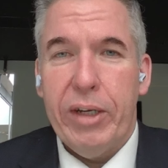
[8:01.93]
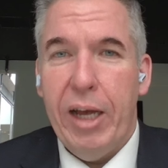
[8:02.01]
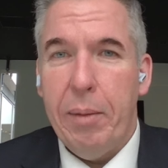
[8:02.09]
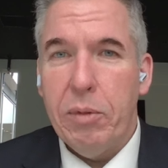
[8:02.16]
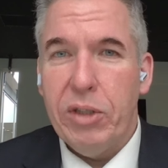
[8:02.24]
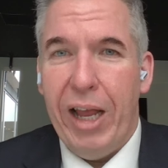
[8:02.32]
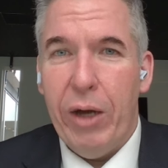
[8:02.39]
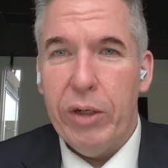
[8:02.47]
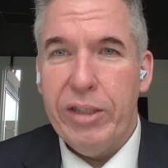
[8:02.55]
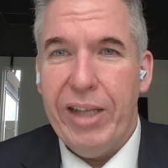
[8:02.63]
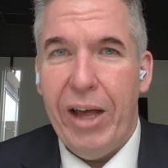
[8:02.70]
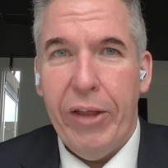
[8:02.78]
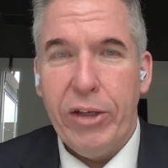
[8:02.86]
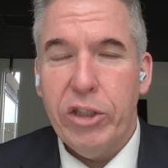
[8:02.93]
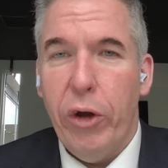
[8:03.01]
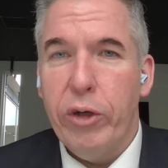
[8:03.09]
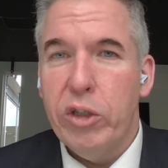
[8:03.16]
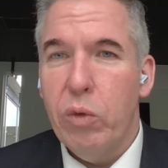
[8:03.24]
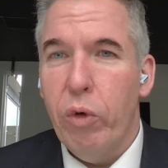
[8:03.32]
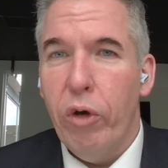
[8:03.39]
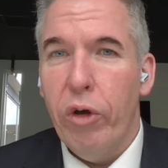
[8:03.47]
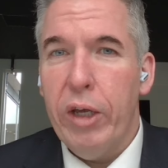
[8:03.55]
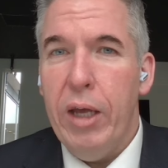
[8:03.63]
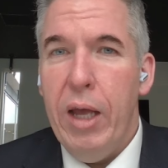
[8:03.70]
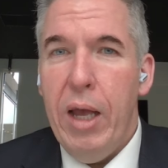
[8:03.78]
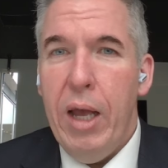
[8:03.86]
it comes out, as to how that's going to work.